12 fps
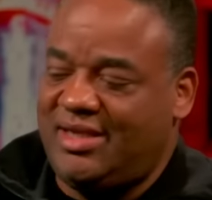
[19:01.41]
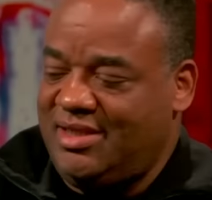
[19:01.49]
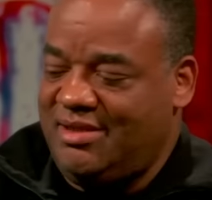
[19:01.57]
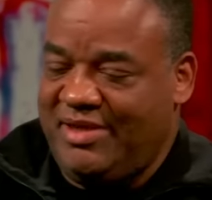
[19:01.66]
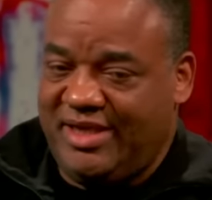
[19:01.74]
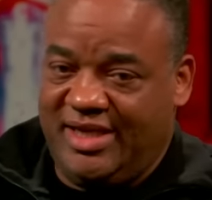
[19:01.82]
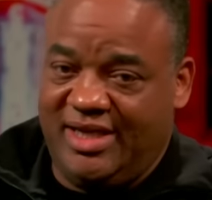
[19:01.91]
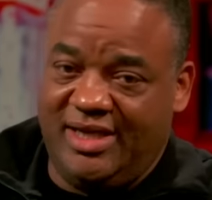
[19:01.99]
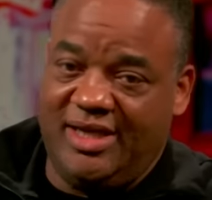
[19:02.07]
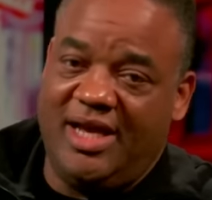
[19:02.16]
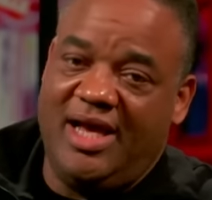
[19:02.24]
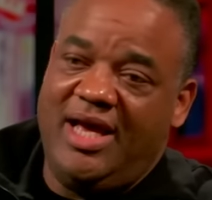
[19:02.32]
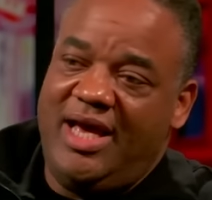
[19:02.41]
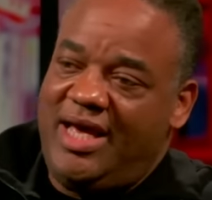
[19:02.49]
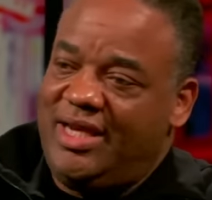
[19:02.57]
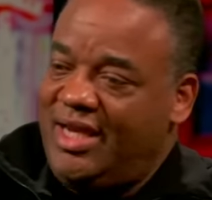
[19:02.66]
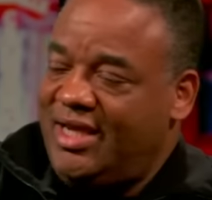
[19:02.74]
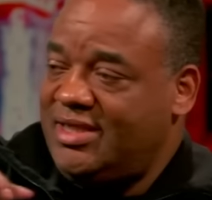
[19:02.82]
to the beginning
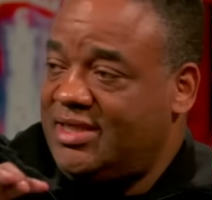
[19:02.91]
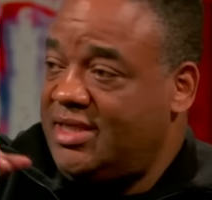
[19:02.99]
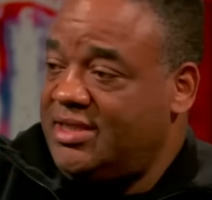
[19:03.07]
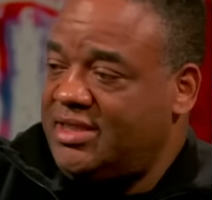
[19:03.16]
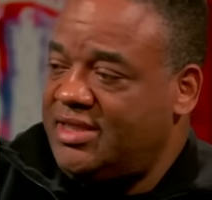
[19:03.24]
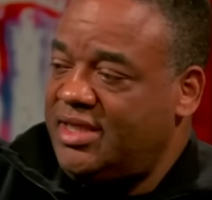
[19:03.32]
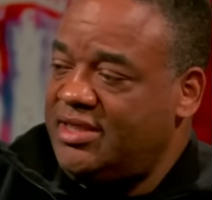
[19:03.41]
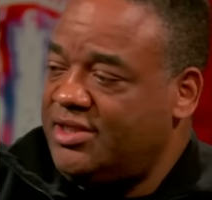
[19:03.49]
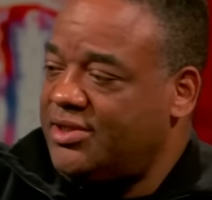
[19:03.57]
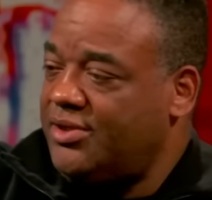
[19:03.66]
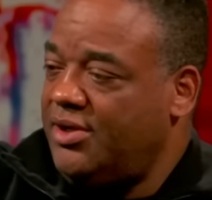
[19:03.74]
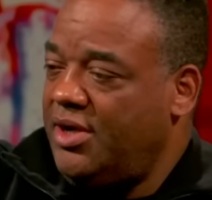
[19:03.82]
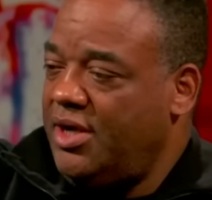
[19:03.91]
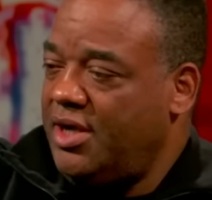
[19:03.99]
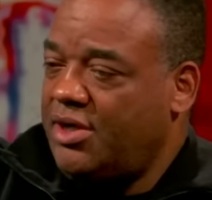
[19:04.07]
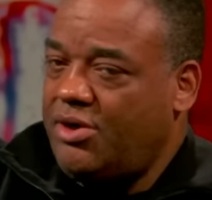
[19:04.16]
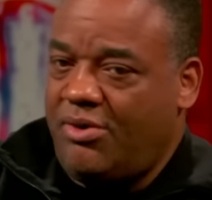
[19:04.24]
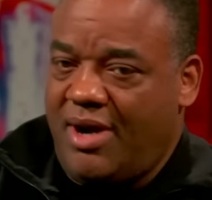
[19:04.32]
and let's center
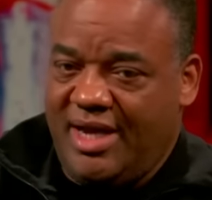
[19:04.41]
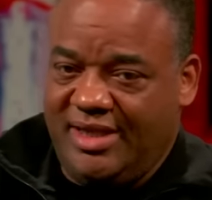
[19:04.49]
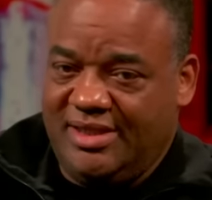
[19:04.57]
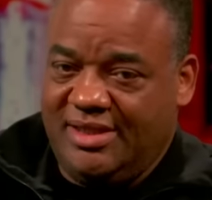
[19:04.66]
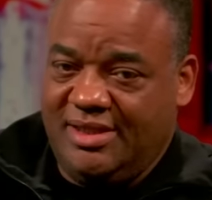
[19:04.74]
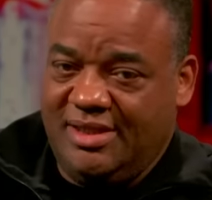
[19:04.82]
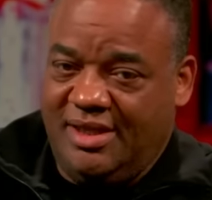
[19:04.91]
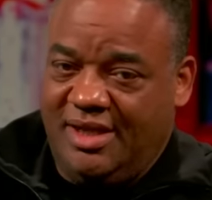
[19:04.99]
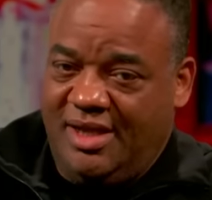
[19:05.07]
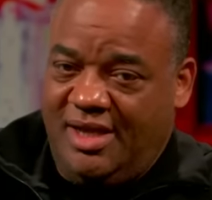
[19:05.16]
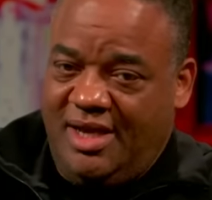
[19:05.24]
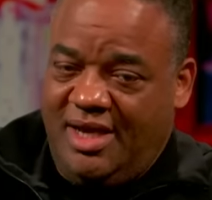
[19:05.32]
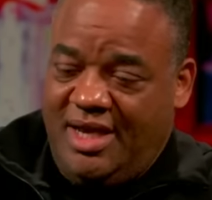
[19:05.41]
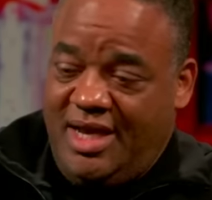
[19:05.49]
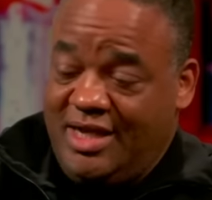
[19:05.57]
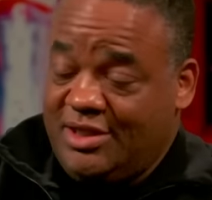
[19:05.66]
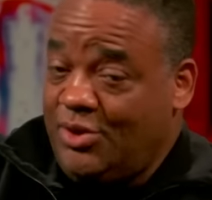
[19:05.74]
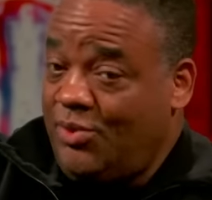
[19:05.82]
Christ.
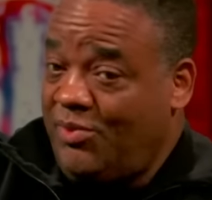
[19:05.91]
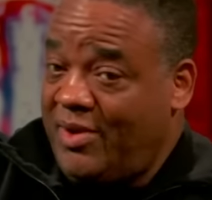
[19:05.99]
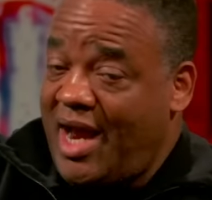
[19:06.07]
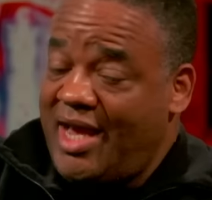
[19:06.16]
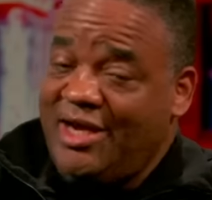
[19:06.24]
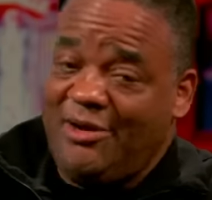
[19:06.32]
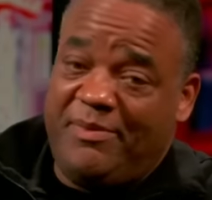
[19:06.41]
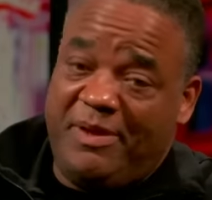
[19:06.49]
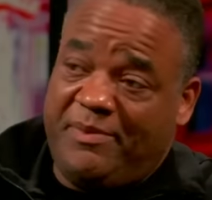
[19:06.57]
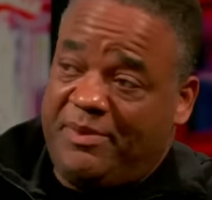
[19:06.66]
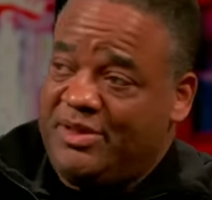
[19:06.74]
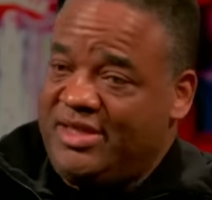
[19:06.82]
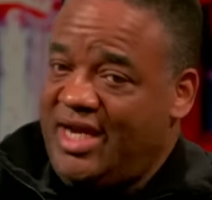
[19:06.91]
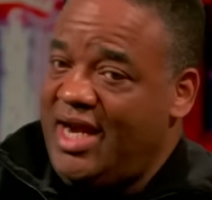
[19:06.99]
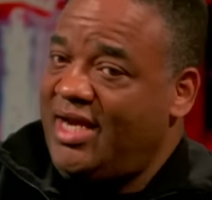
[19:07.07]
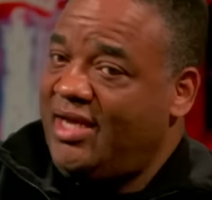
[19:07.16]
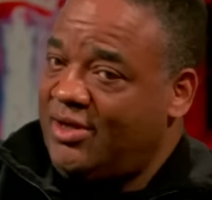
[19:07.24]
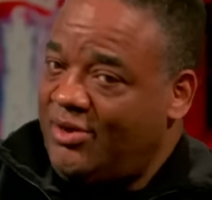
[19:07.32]
And so when I hear people
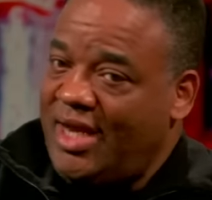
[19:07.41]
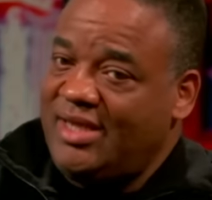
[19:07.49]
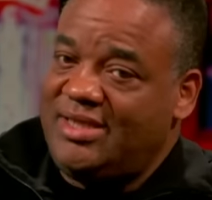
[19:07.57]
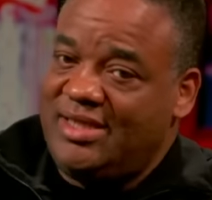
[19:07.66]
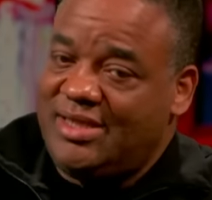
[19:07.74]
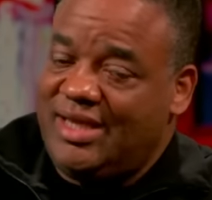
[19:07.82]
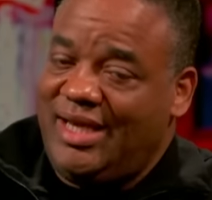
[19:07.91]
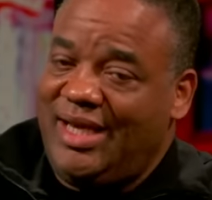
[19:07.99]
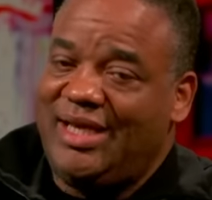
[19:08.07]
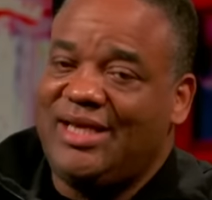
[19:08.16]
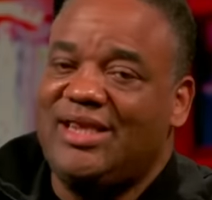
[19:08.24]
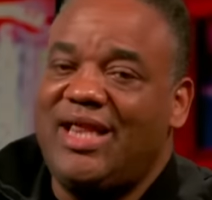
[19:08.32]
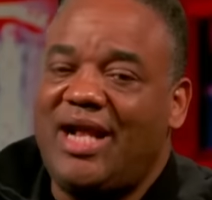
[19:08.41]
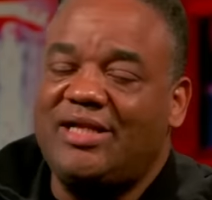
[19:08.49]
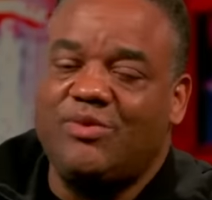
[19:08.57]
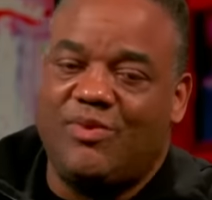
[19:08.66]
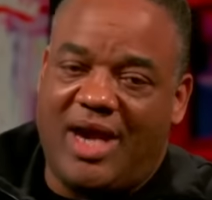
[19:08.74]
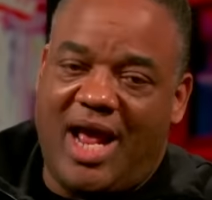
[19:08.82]
chanting Christ is King,
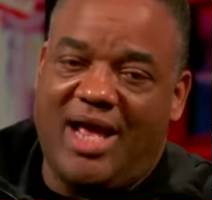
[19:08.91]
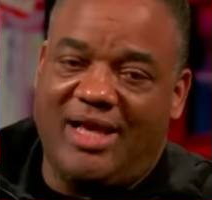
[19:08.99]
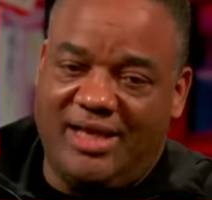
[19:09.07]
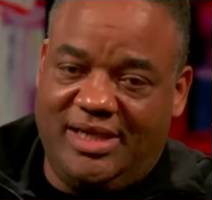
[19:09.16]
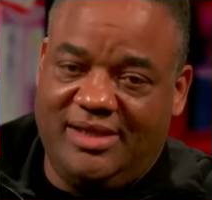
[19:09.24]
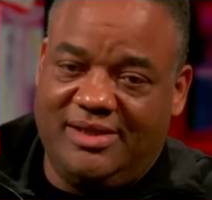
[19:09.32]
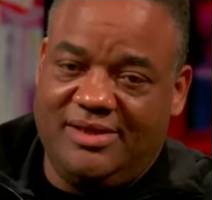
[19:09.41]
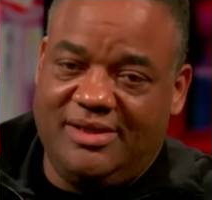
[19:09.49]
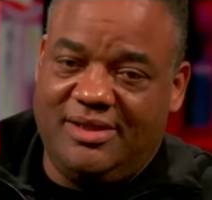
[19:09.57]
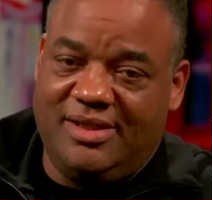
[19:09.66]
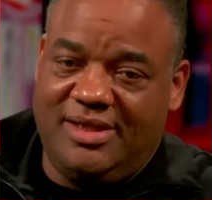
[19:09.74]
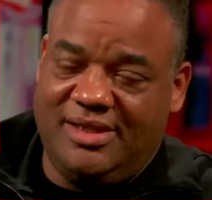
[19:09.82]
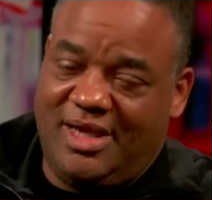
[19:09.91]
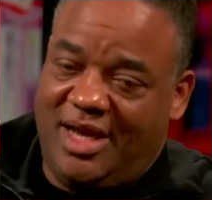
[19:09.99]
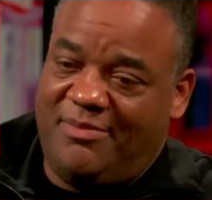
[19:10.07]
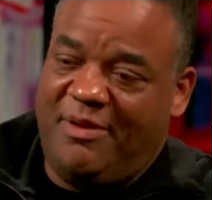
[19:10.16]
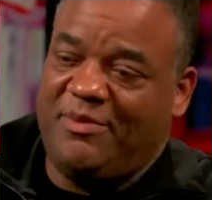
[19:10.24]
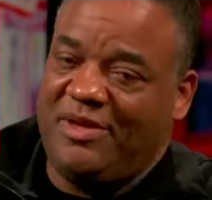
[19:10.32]
that's what I hear. It's
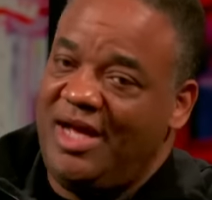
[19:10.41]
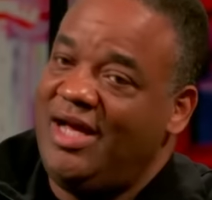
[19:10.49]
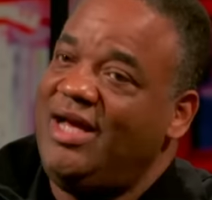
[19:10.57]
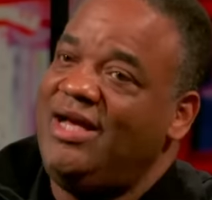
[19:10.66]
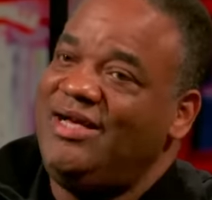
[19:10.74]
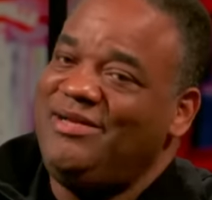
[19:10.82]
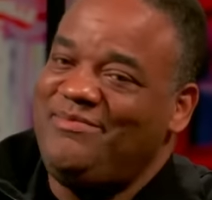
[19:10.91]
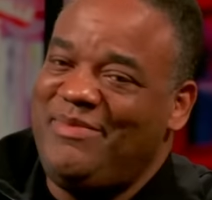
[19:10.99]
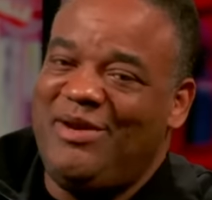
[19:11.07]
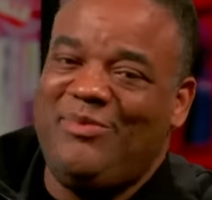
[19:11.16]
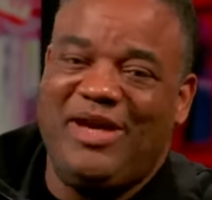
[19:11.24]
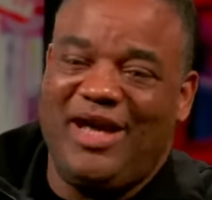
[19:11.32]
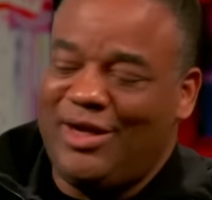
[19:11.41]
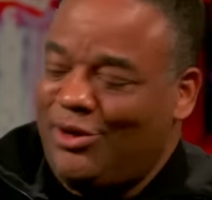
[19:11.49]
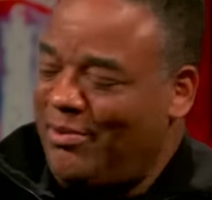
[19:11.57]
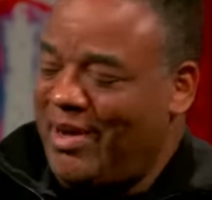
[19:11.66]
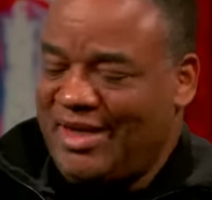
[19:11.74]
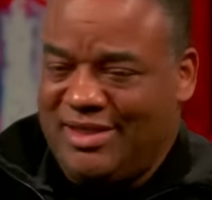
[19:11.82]
like people like, man, we got to go
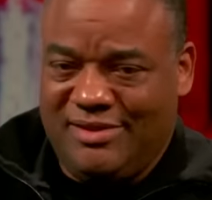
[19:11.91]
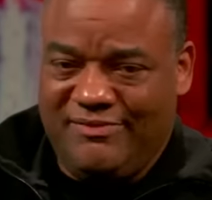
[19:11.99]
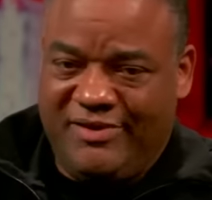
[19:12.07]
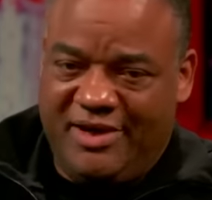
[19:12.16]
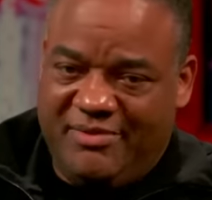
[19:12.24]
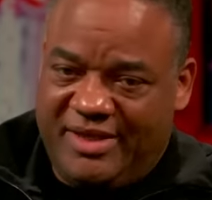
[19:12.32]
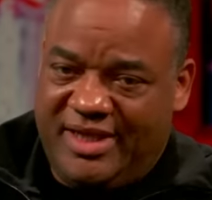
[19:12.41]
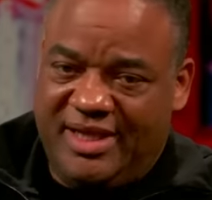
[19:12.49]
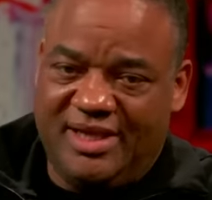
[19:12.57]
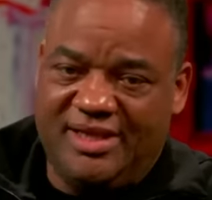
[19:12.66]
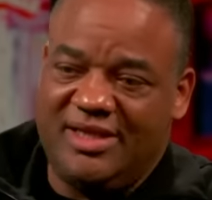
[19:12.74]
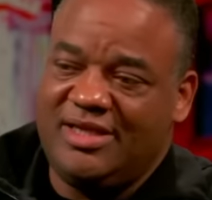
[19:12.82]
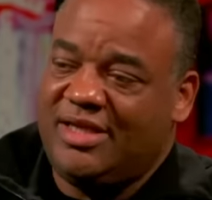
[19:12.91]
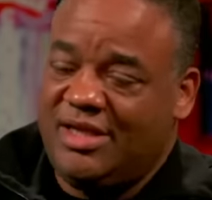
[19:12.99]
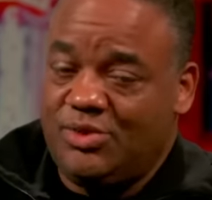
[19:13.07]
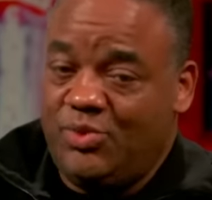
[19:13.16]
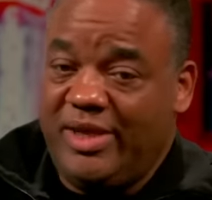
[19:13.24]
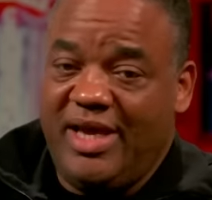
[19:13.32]
back to the very beginning of this
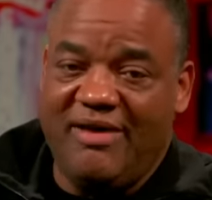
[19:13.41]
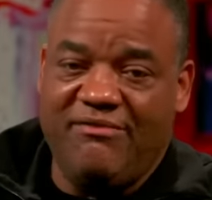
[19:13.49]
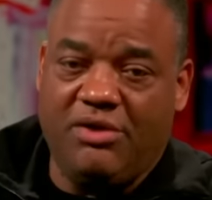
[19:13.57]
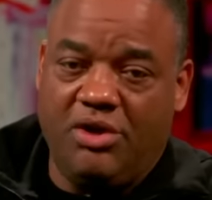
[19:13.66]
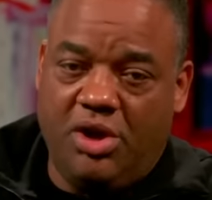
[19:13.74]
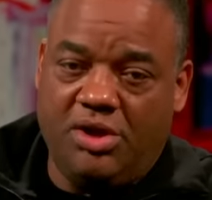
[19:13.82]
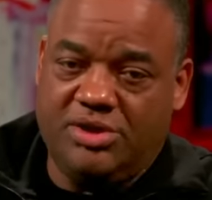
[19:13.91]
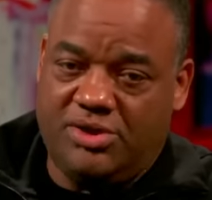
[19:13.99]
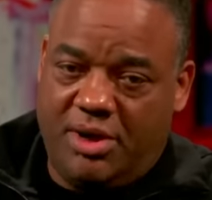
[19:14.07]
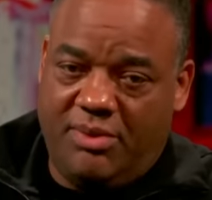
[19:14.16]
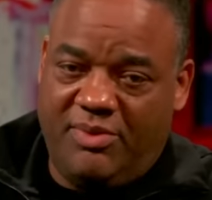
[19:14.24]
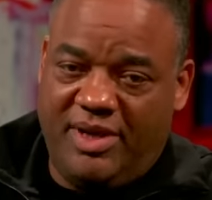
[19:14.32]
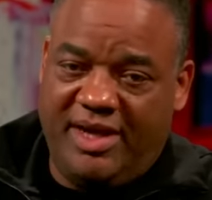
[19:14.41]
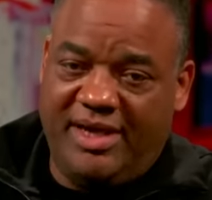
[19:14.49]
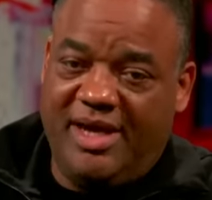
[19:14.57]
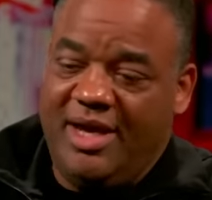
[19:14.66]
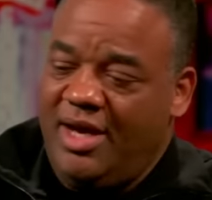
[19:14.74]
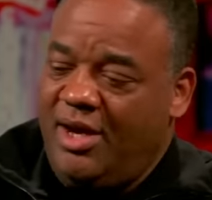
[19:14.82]
because we have lost our way.
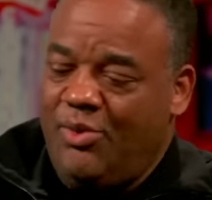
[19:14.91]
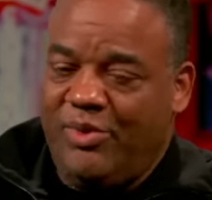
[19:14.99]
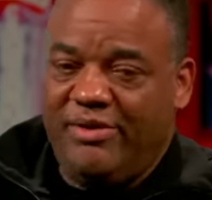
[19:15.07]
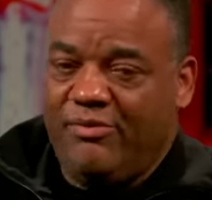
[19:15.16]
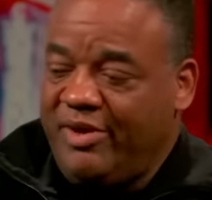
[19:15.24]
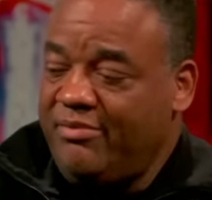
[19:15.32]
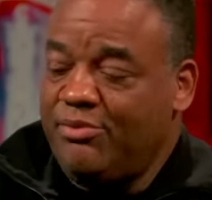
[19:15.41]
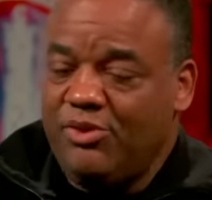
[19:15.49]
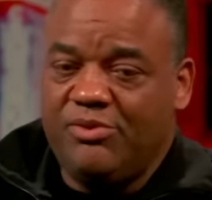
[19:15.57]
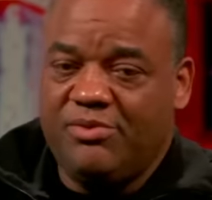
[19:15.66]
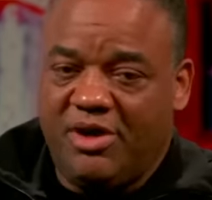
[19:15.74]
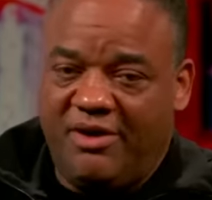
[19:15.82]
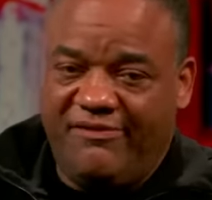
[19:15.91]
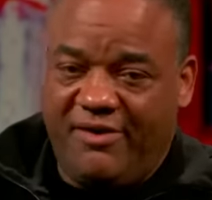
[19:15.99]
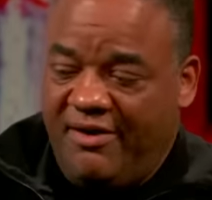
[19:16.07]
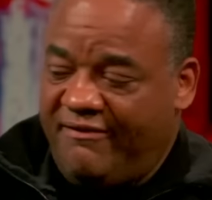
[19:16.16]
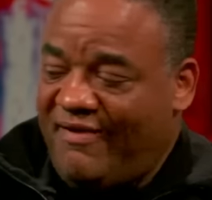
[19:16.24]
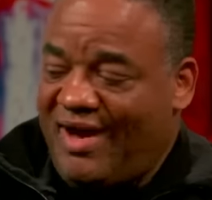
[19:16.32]
We moved off our